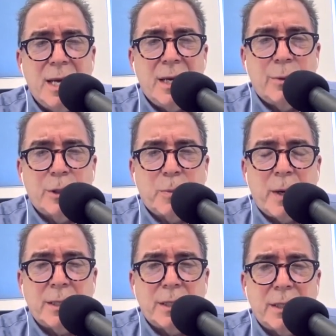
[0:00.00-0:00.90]
in
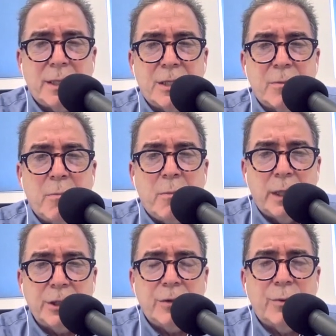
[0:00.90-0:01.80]
response to this,
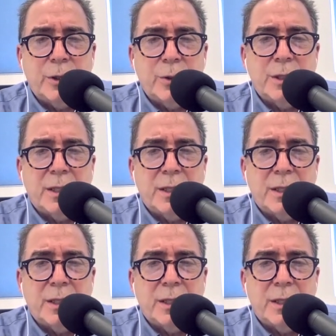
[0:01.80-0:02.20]
much of which was